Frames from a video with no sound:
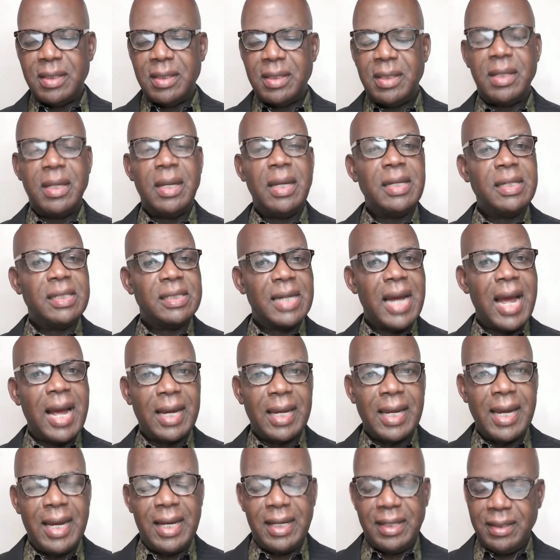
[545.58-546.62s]
a
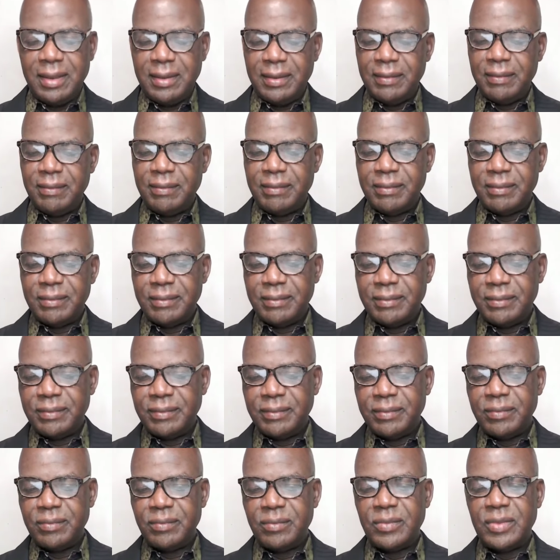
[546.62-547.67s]
jacket,
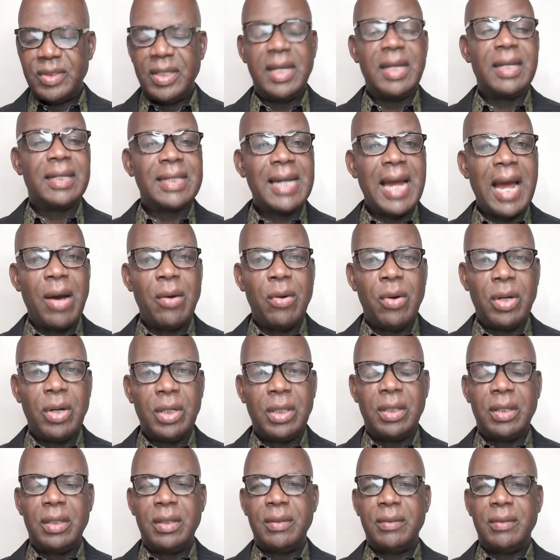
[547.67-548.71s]
a
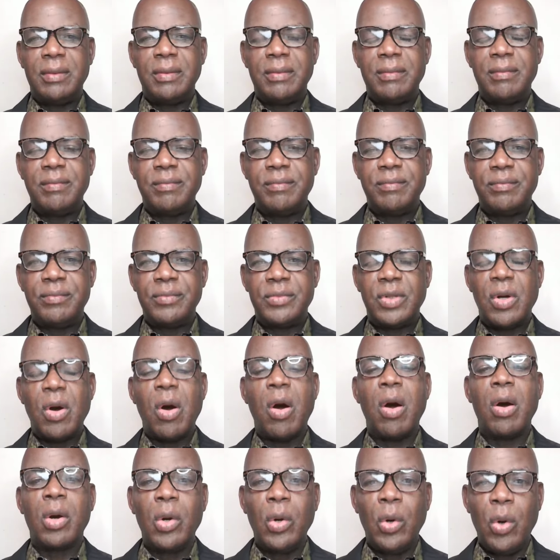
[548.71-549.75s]
towel,
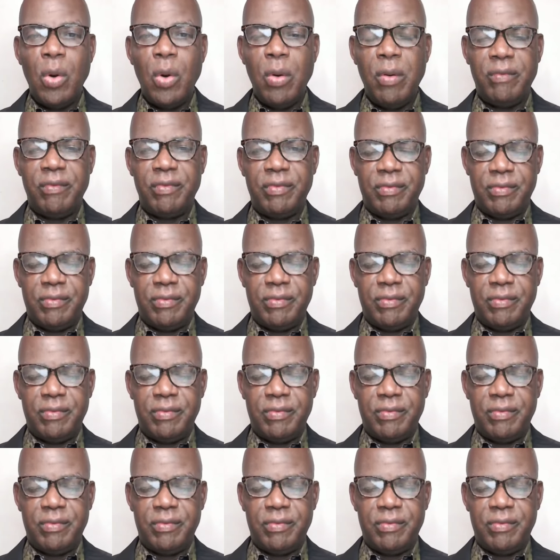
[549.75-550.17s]
or clothes.